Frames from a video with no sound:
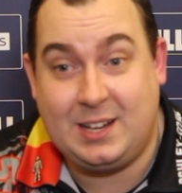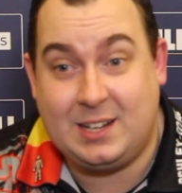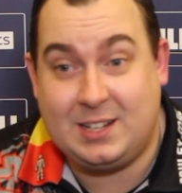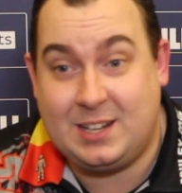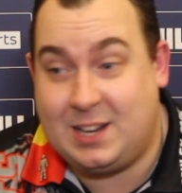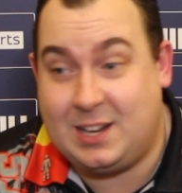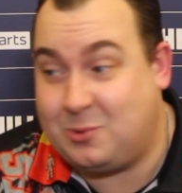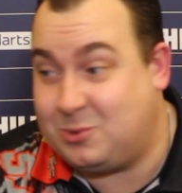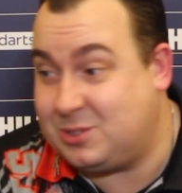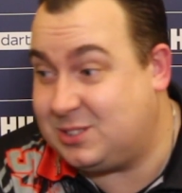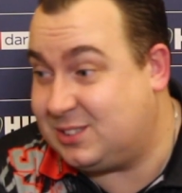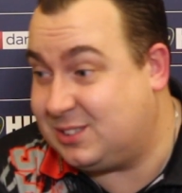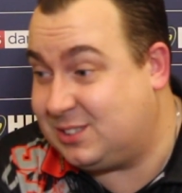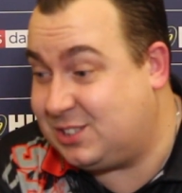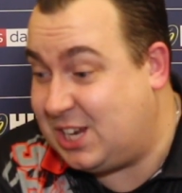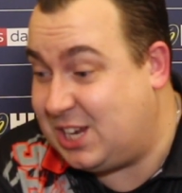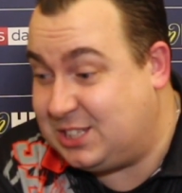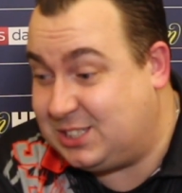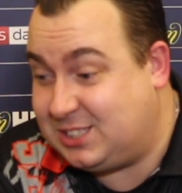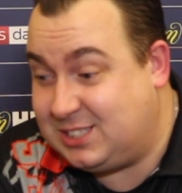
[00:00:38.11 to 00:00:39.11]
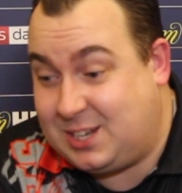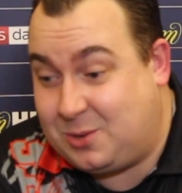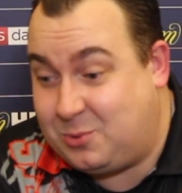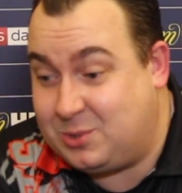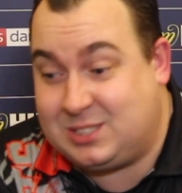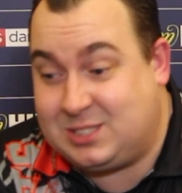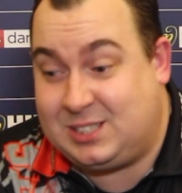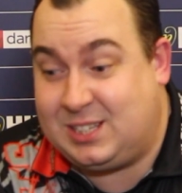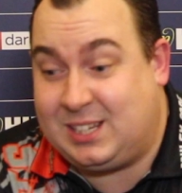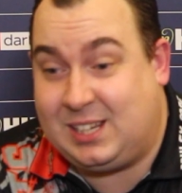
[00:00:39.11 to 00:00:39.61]
And then there was chances that I
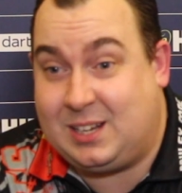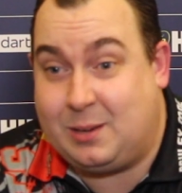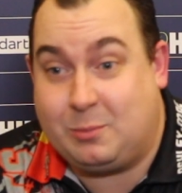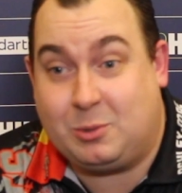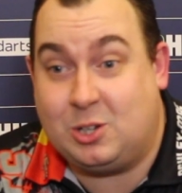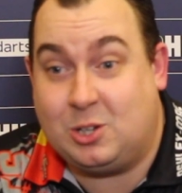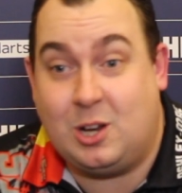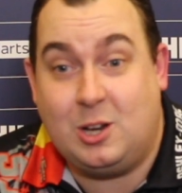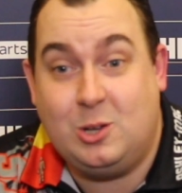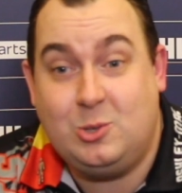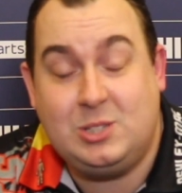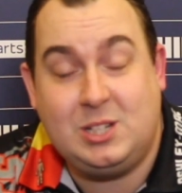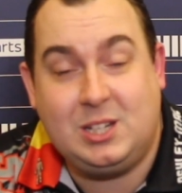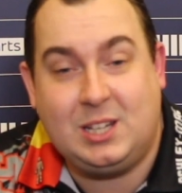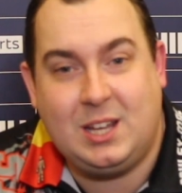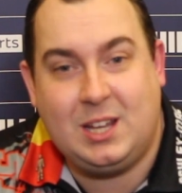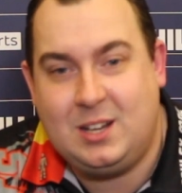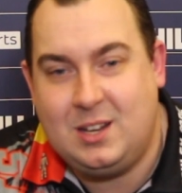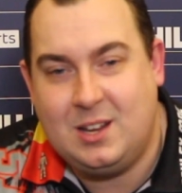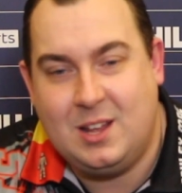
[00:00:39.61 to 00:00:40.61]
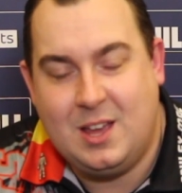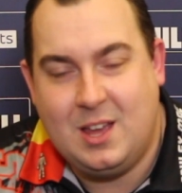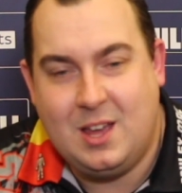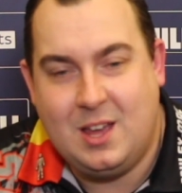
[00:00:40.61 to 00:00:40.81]
was thinking I'm going to lose it again.